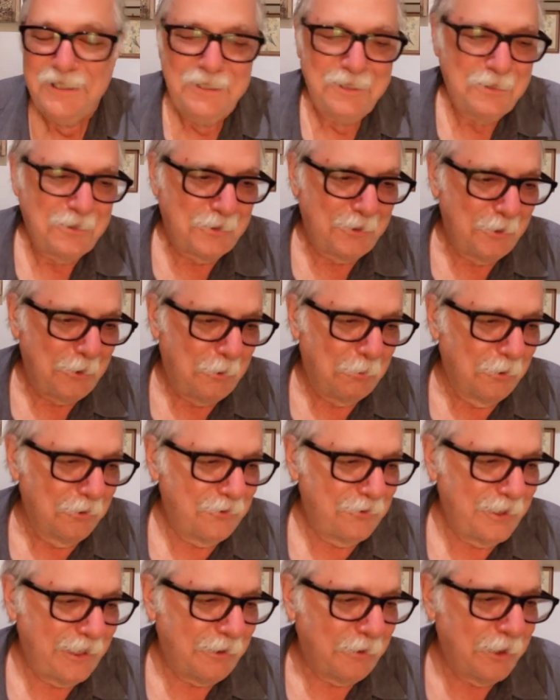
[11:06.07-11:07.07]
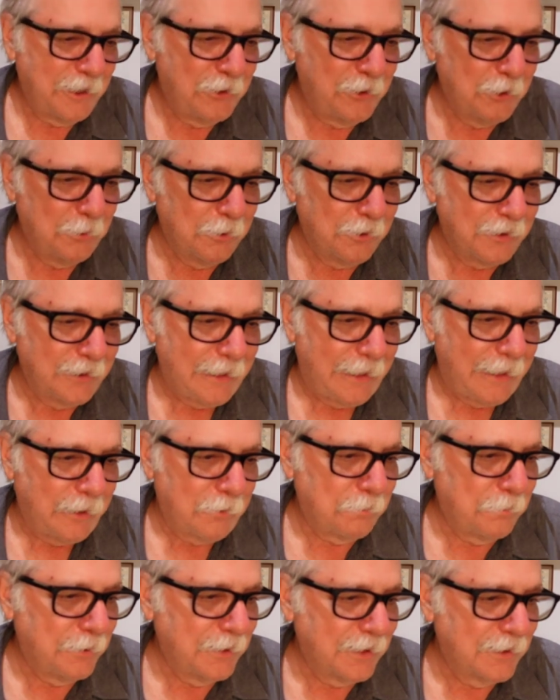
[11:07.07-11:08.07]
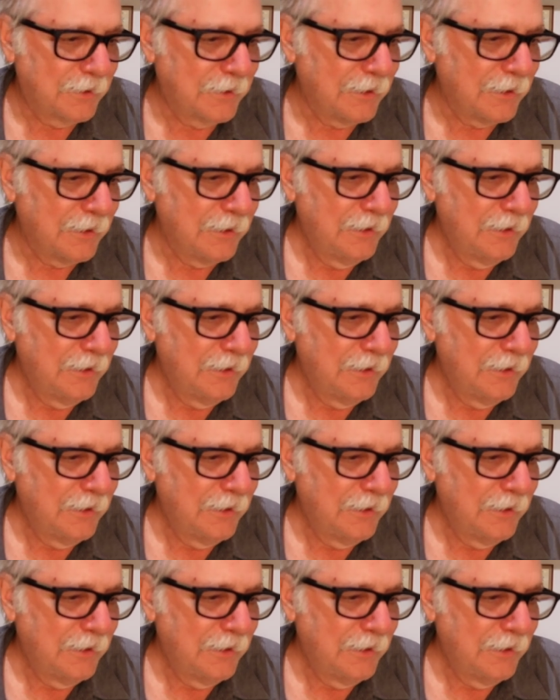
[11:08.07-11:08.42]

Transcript: So we'll see how I do with that, but